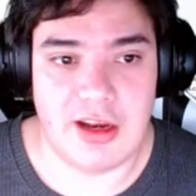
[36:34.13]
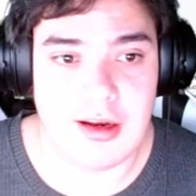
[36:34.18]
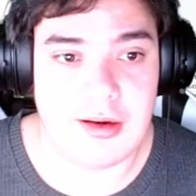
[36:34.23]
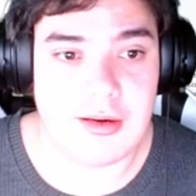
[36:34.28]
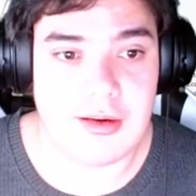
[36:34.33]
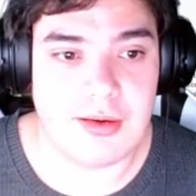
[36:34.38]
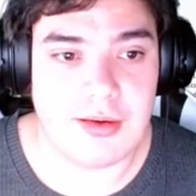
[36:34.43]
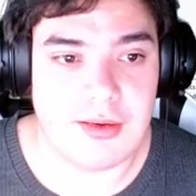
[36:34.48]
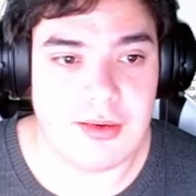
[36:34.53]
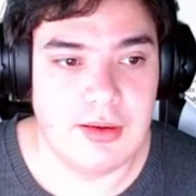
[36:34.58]

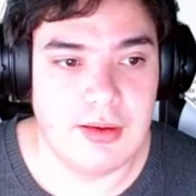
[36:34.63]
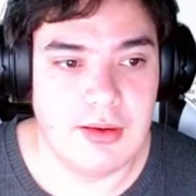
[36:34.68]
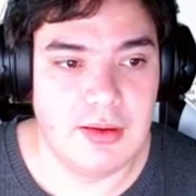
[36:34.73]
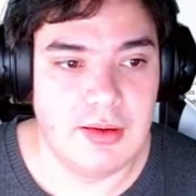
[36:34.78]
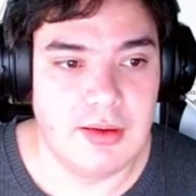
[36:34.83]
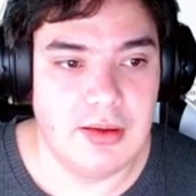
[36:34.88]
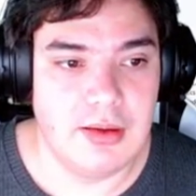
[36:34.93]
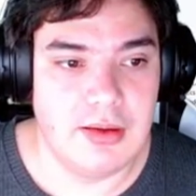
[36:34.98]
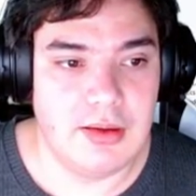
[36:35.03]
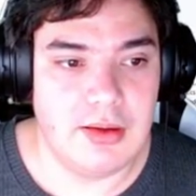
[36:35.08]
And
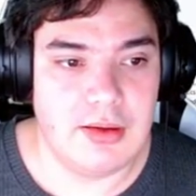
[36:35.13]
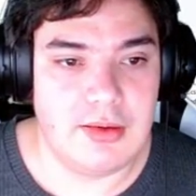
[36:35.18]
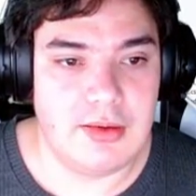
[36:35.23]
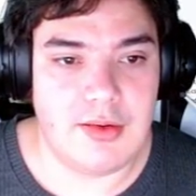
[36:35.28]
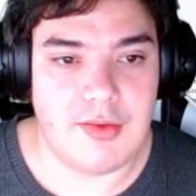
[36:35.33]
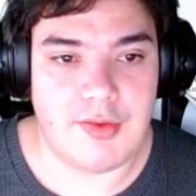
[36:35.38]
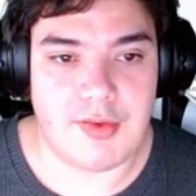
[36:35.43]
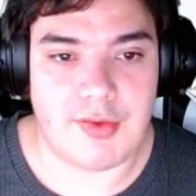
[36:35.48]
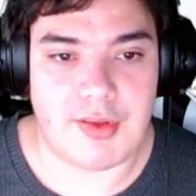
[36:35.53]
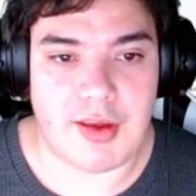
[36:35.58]

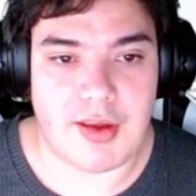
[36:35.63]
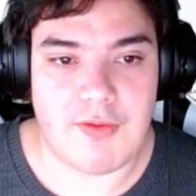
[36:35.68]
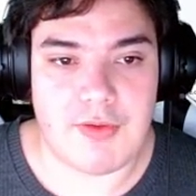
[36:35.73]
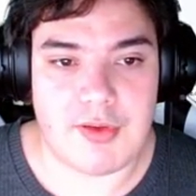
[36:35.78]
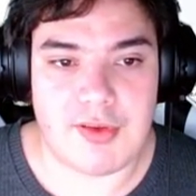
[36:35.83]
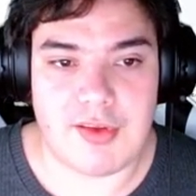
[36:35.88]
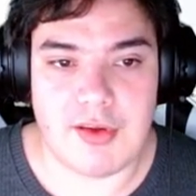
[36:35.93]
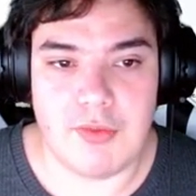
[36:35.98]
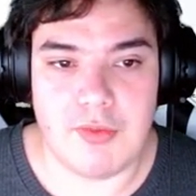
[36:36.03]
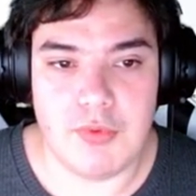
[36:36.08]
this is
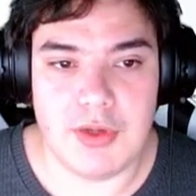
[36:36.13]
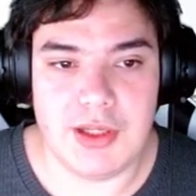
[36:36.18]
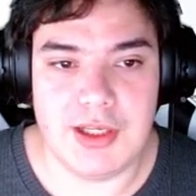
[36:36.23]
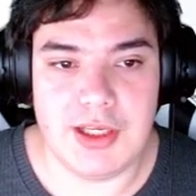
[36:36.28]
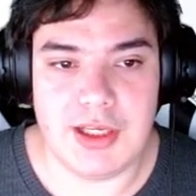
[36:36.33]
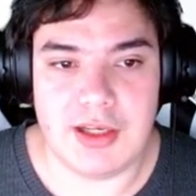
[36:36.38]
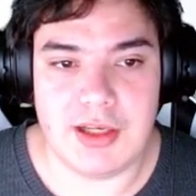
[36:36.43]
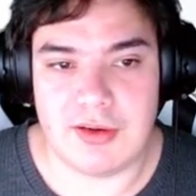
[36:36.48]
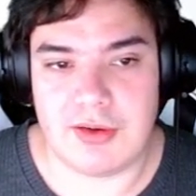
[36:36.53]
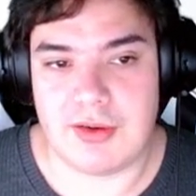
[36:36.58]
everything we
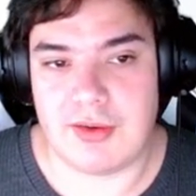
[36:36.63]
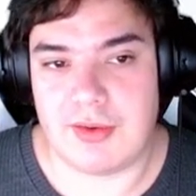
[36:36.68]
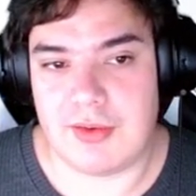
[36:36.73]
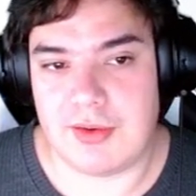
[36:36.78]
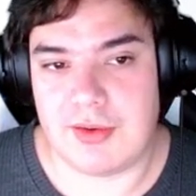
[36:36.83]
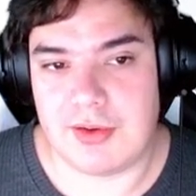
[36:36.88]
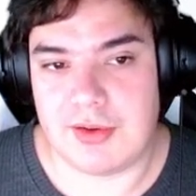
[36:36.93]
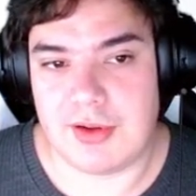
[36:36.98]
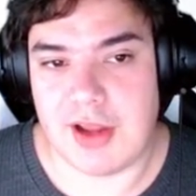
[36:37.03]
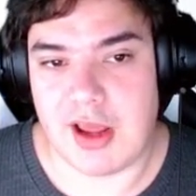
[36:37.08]
need.
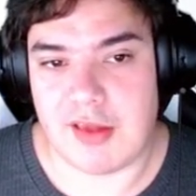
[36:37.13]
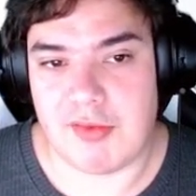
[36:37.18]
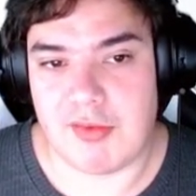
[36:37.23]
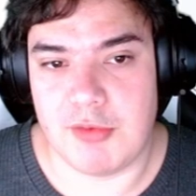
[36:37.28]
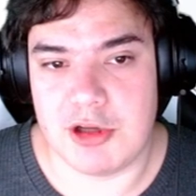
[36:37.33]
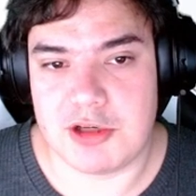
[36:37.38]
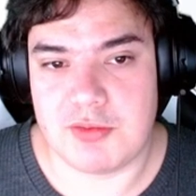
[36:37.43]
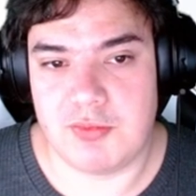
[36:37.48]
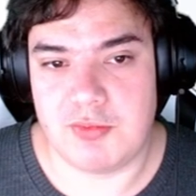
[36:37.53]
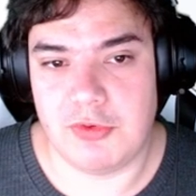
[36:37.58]

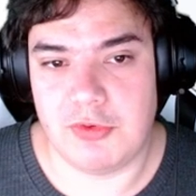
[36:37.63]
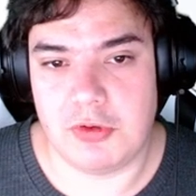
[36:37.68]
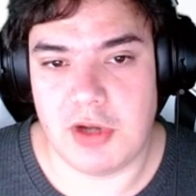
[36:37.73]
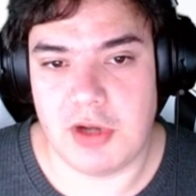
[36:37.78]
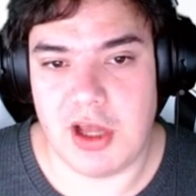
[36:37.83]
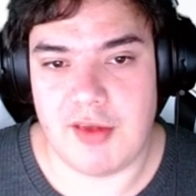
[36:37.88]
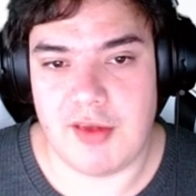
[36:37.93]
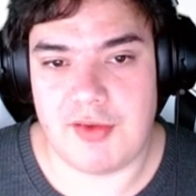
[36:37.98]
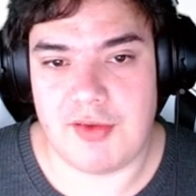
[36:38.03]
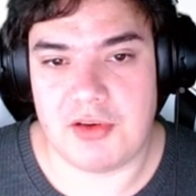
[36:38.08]
TextMesh Pro
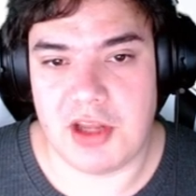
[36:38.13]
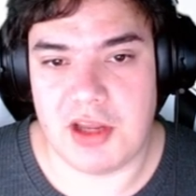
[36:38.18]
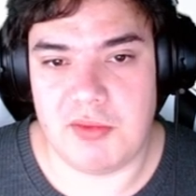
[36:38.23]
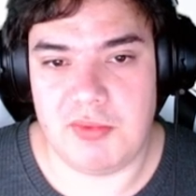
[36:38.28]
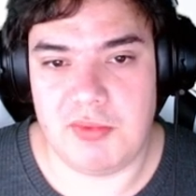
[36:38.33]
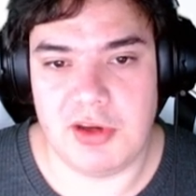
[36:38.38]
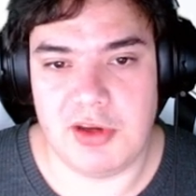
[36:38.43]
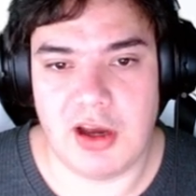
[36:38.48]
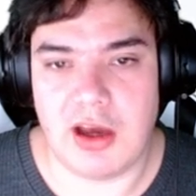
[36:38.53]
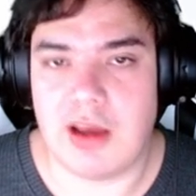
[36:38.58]
has an
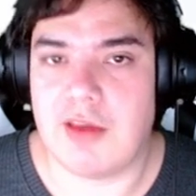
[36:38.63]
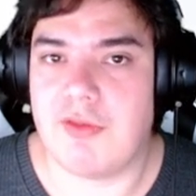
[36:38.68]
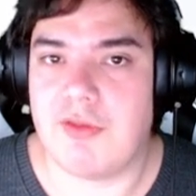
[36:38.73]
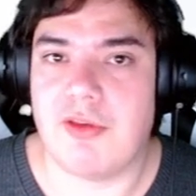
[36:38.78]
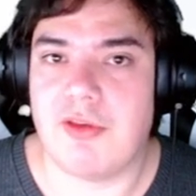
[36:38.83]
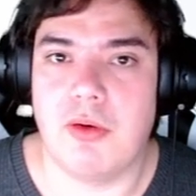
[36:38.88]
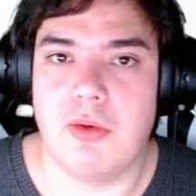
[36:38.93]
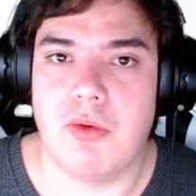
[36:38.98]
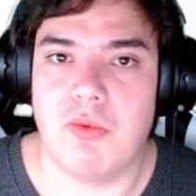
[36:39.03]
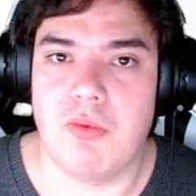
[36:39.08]
API
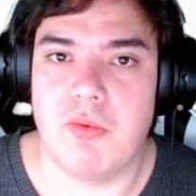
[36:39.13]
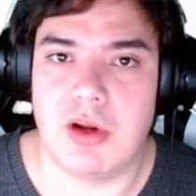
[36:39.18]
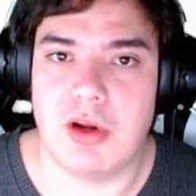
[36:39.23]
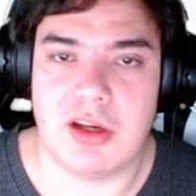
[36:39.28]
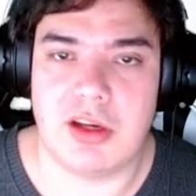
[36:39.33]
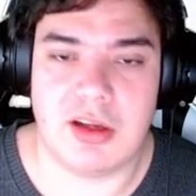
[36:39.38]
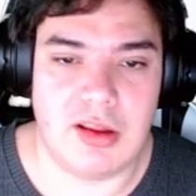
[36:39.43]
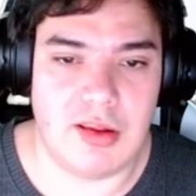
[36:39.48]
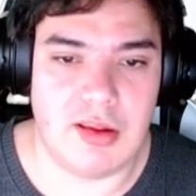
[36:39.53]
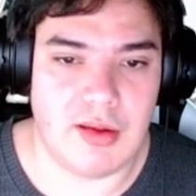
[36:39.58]
for
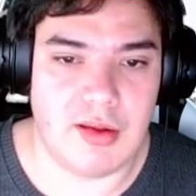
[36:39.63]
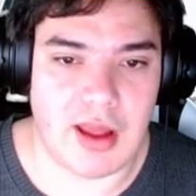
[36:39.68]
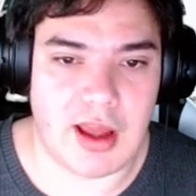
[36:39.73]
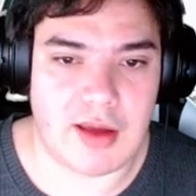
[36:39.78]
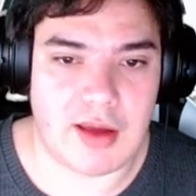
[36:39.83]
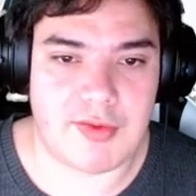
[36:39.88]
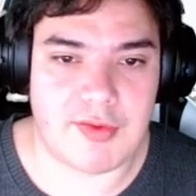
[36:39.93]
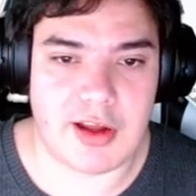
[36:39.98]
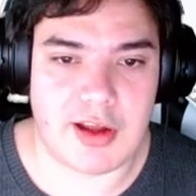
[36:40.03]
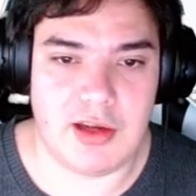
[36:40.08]

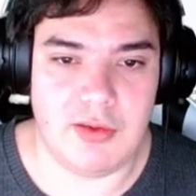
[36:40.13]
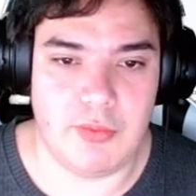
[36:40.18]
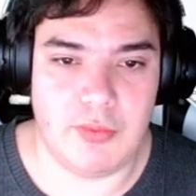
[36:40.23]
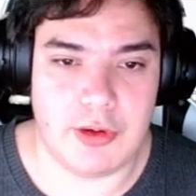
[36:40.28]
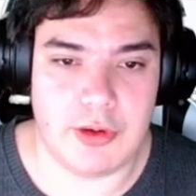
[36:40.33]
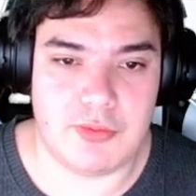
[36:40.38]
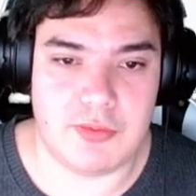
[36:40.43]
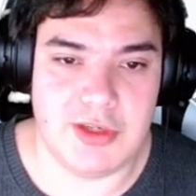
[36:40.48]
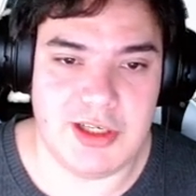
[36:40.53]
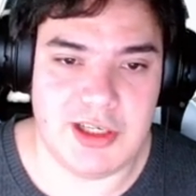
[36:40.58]
exactly
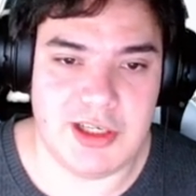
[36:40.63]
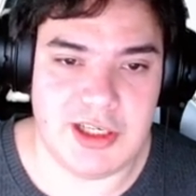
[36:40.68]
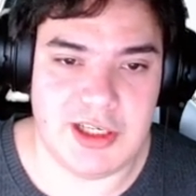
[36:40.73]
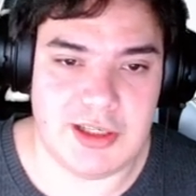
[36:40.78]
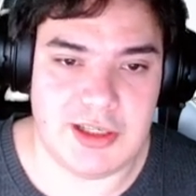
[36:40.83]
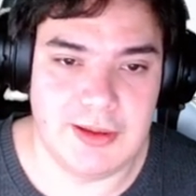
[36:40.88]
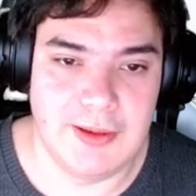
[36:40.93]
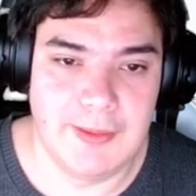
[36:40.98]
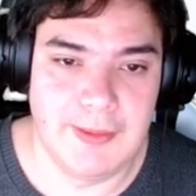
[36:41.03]
what we need.